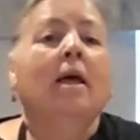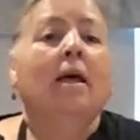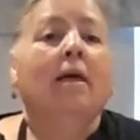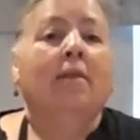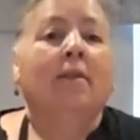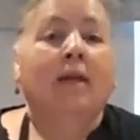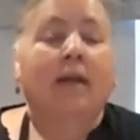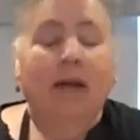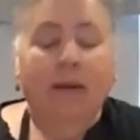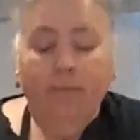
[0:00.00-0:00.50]

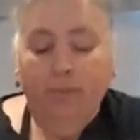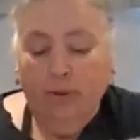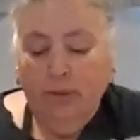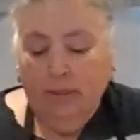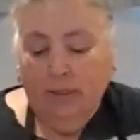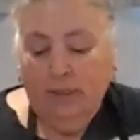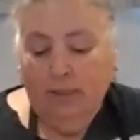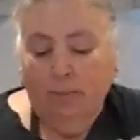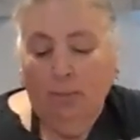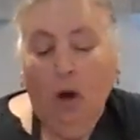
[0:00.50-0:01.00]
And then I
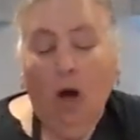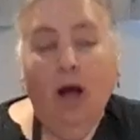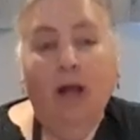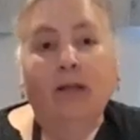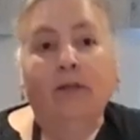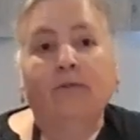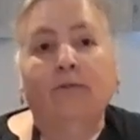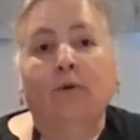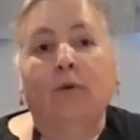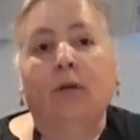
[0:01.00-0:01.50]
put some
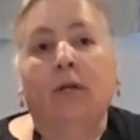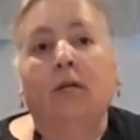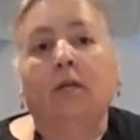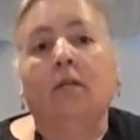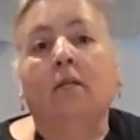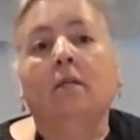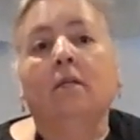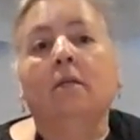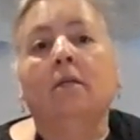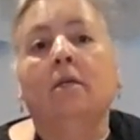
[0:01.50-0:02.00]
olive
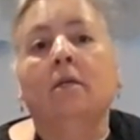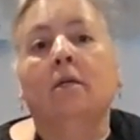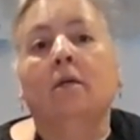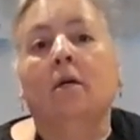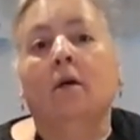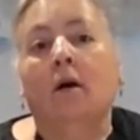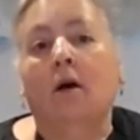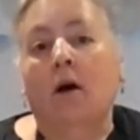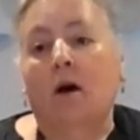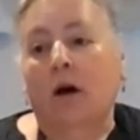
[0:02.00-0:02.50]
oil
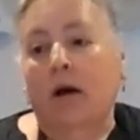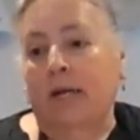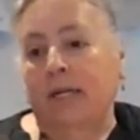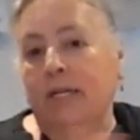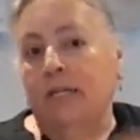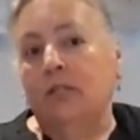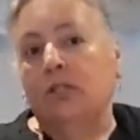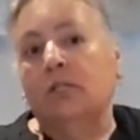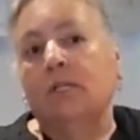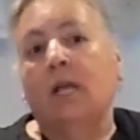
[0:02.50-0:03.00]
on
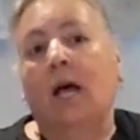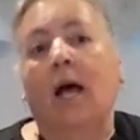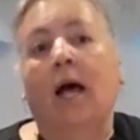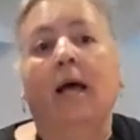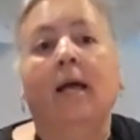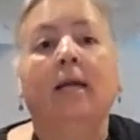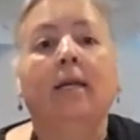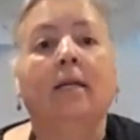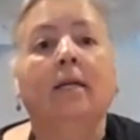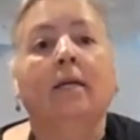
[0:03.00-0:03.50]
each
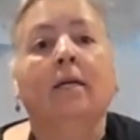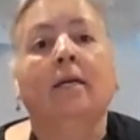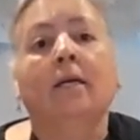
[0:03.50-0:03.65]
side.